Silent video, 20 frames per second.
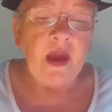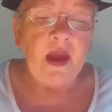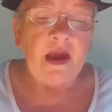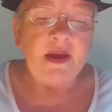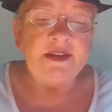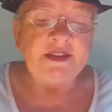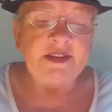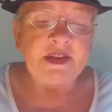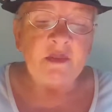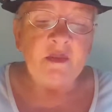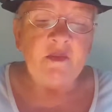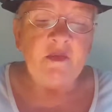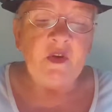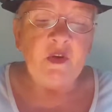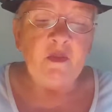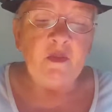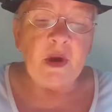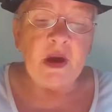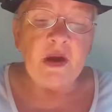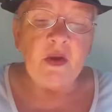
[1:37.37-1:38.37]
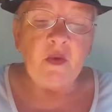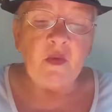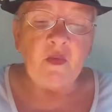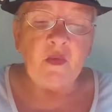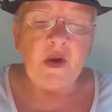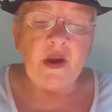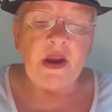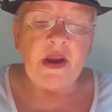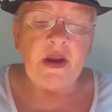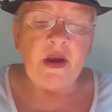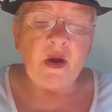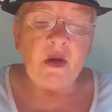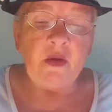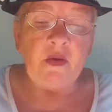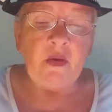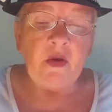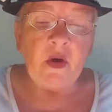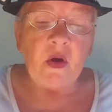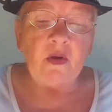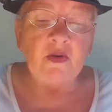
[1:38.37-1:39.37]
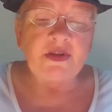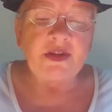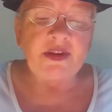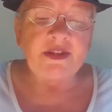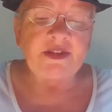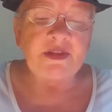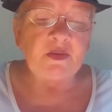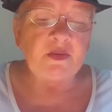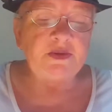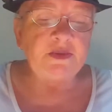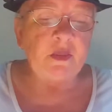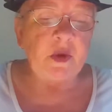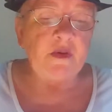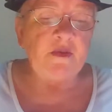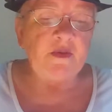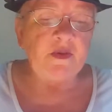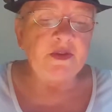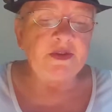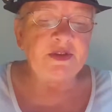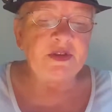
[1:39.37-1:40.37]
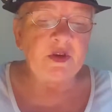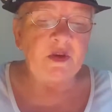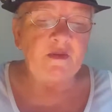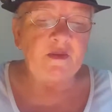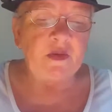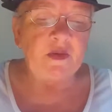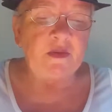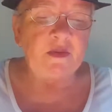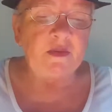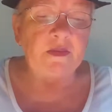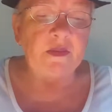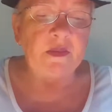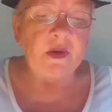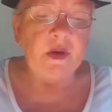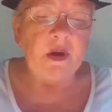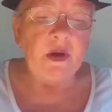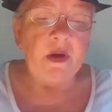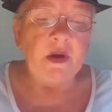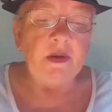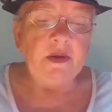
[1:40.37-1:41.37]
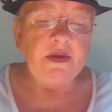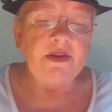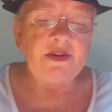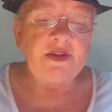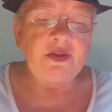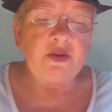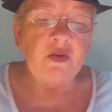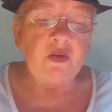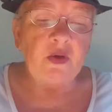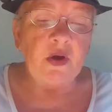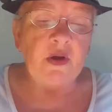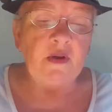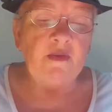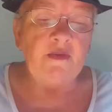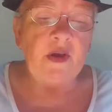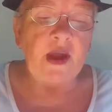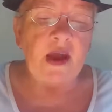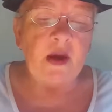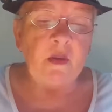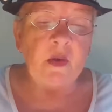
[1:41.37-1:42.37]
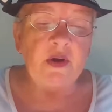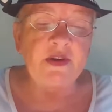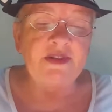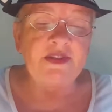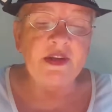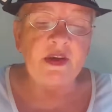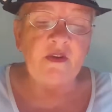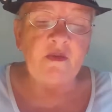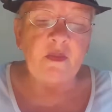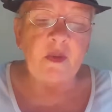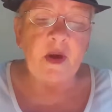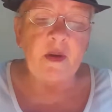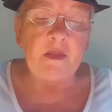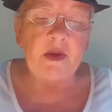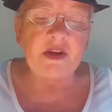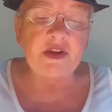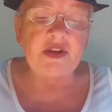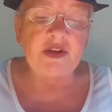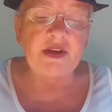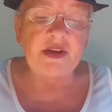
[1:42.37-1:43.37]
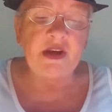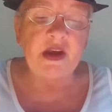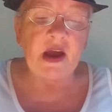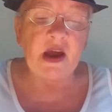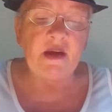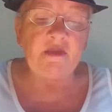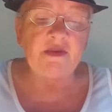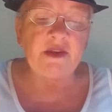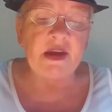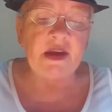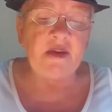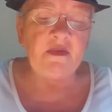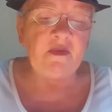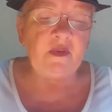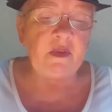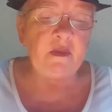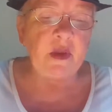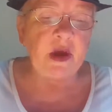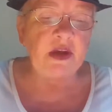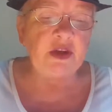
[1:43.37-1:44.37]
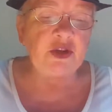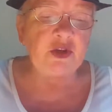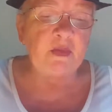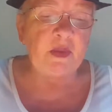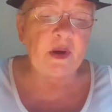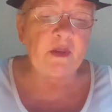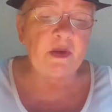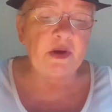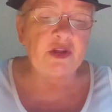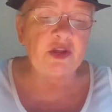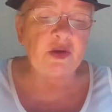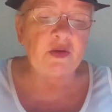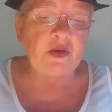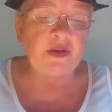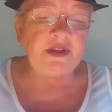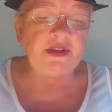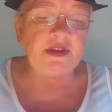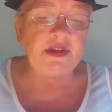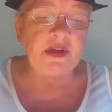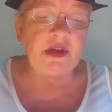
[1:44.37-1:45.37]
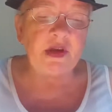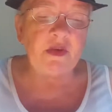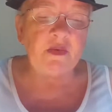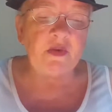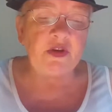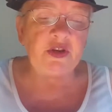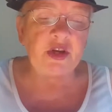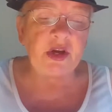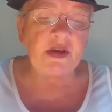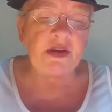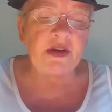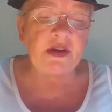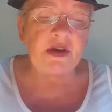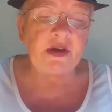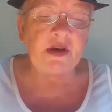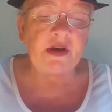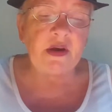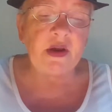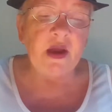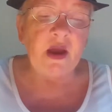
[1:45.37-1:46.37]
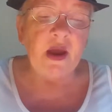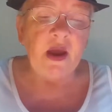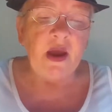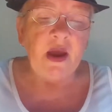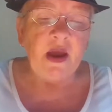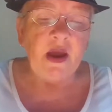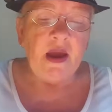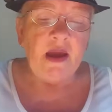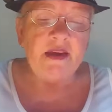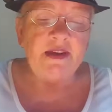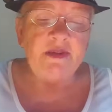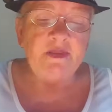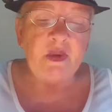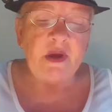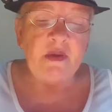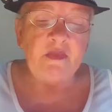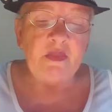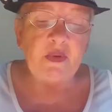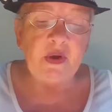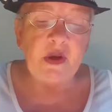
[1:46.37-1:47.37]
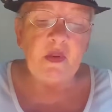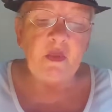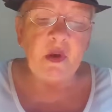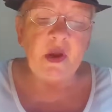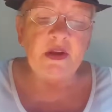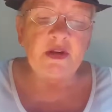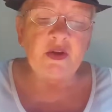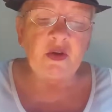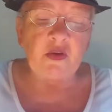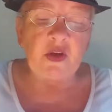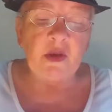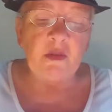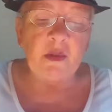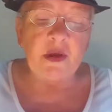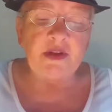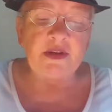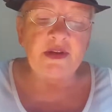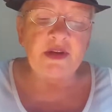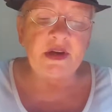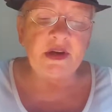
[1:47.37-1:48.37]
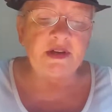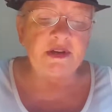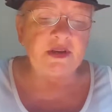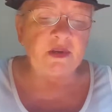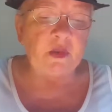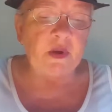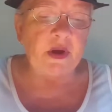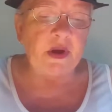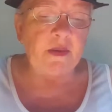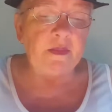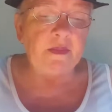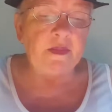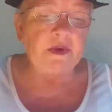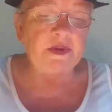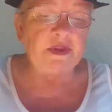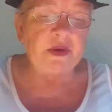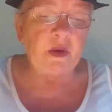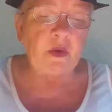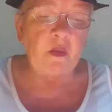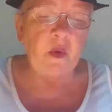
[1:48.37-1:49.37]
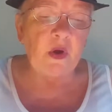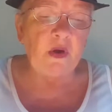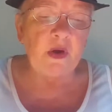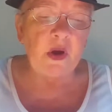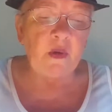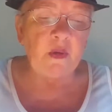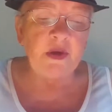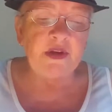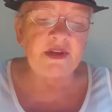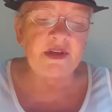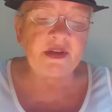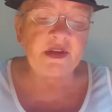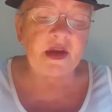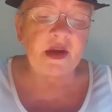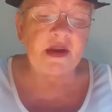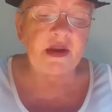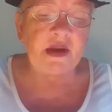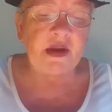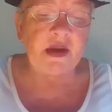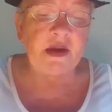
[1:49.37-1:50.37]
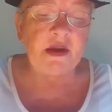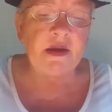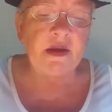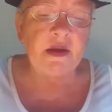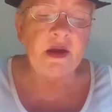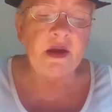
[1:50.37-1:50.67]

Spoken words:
as some of you may already know, Contest was my first novel. The story of how I self-published it after every major publisher in Sydney rejected it has been pretty well documented elsewhere, so I won't go into that here.